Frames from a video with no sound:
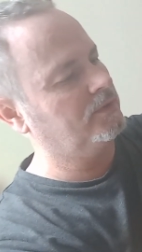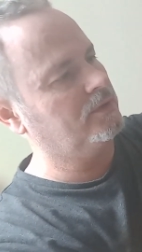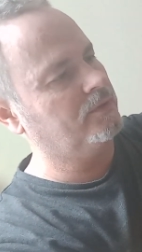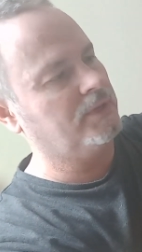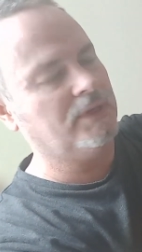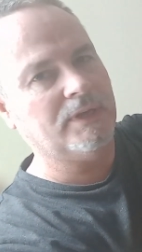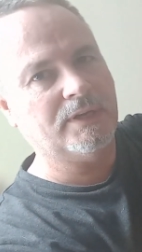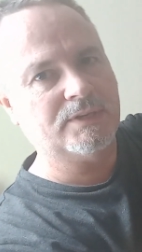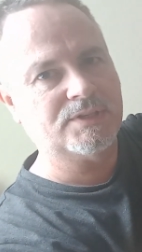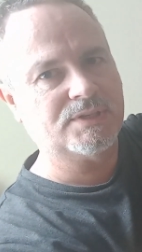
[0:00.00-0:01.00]
the
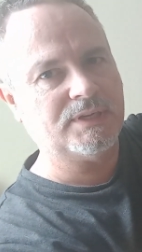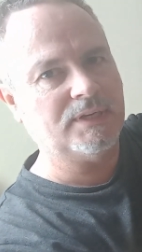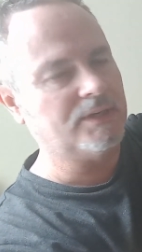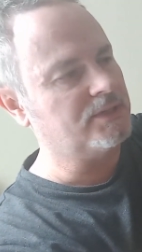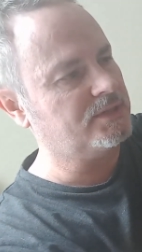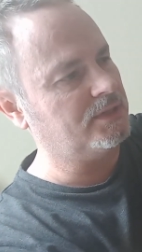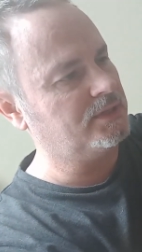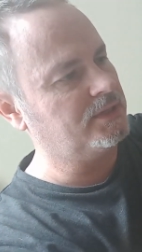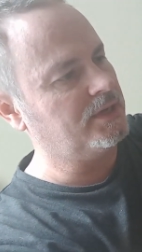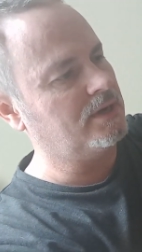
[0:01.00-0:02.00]
inner sealant under
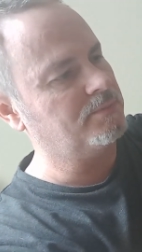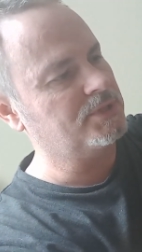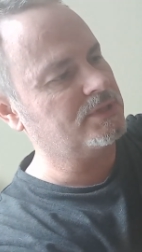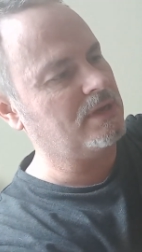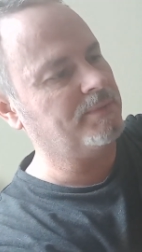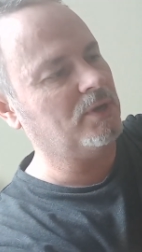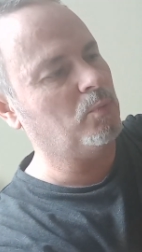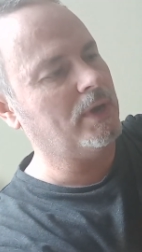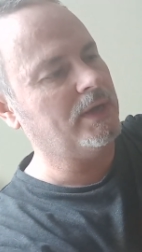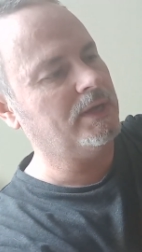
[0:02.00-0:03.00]
the arms is coming
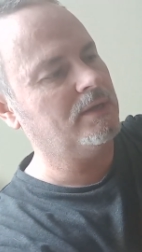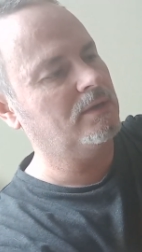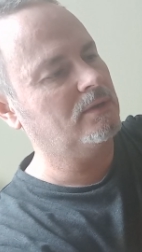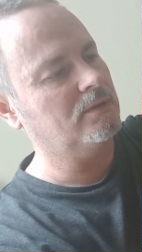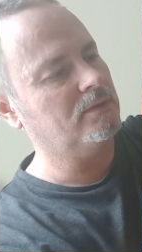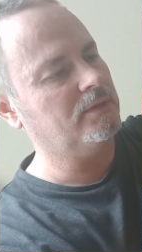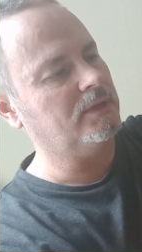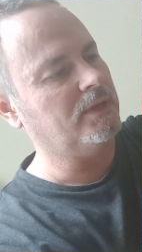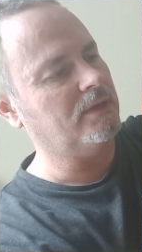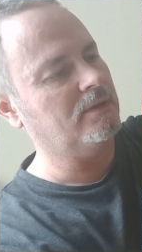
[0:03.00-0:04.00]
away.
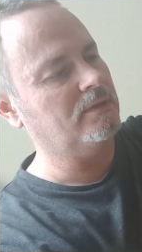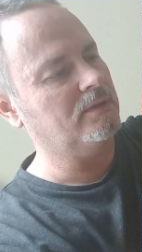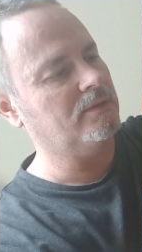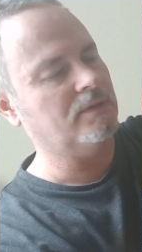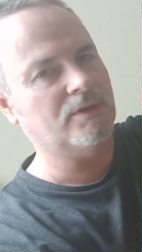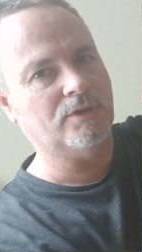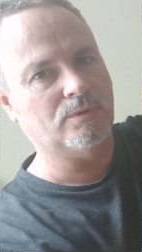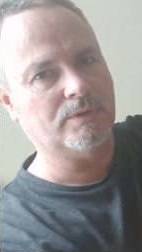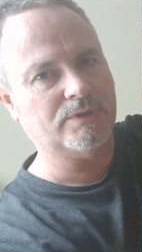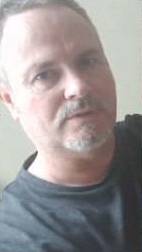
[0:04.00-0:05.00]
Yeah, the
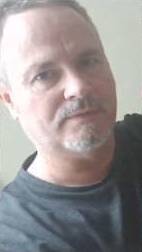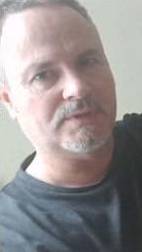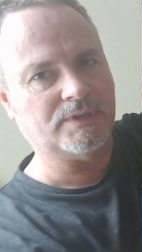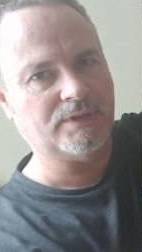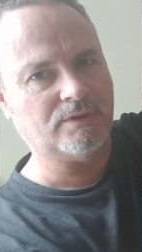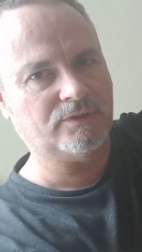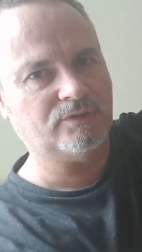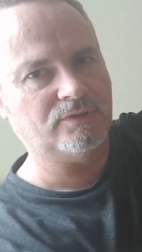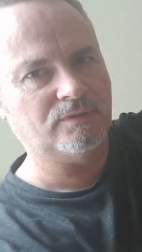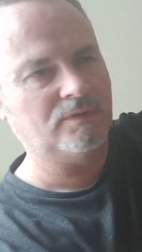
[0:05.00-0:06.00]
glue is obviously
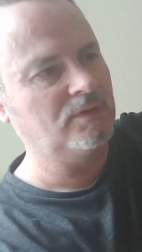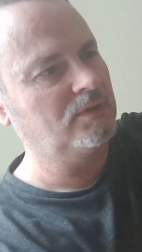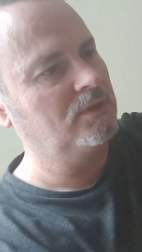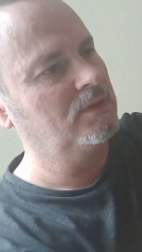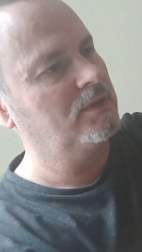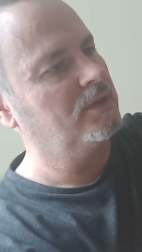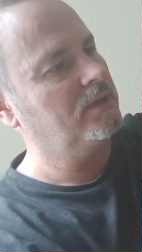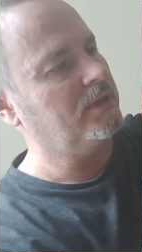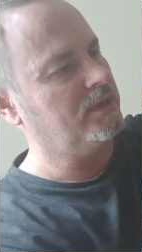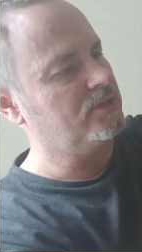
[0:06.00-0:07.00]
not...
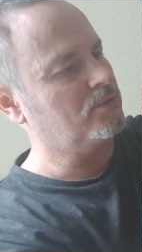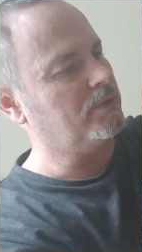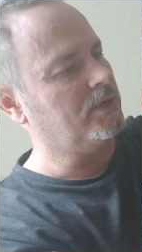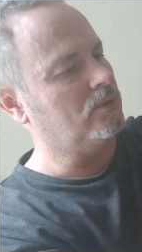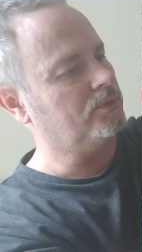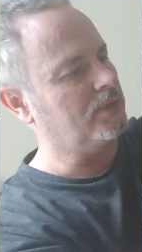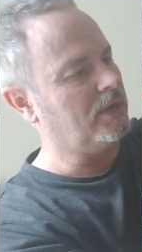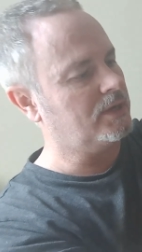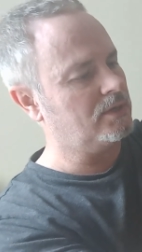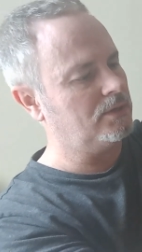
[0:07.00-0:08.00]
It is quite old. I
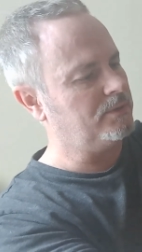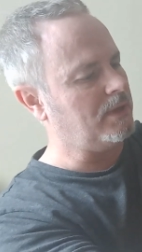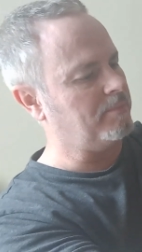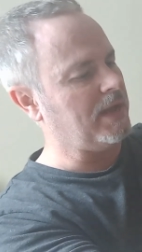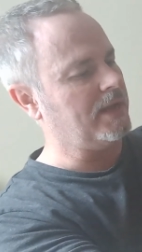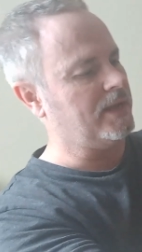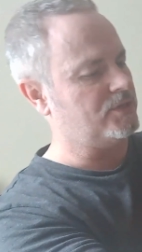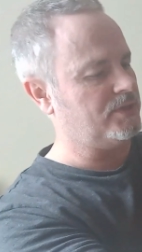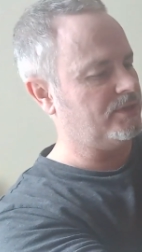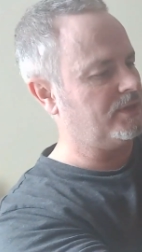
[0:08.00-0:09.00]
could glue that back,
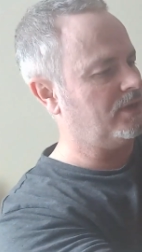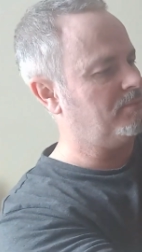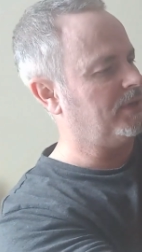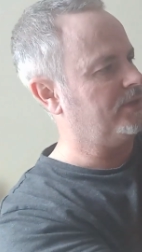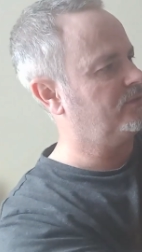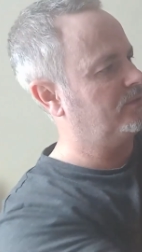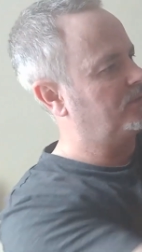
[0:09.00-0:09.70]
actually. I think I might.